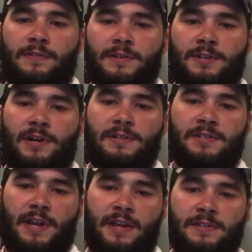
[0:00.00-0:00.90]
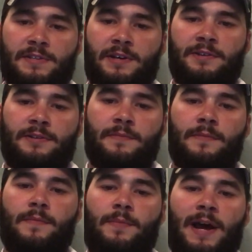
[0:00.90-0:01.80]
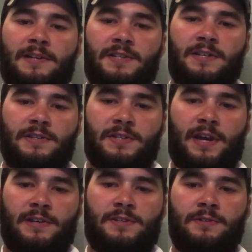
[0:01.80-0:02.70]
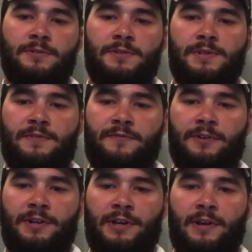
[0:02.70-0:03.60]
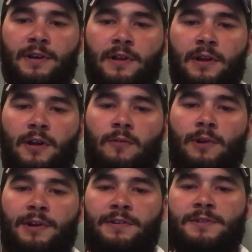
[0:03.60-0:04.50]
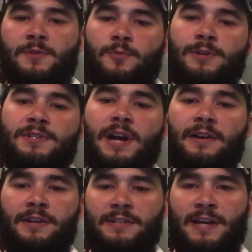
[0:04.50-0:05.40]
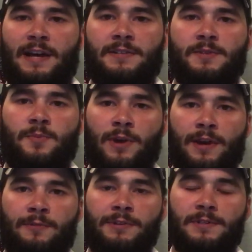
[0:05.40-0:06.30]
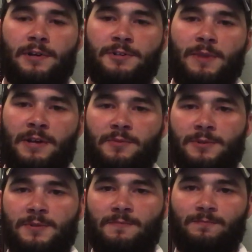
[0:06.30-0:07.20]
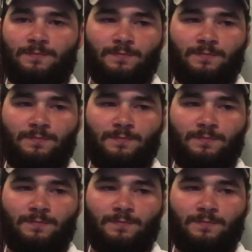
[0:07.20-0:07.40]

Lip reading: This causes ants and other passing insects to lose their footing, where it then springs out and attacks its prey with its large mandibles.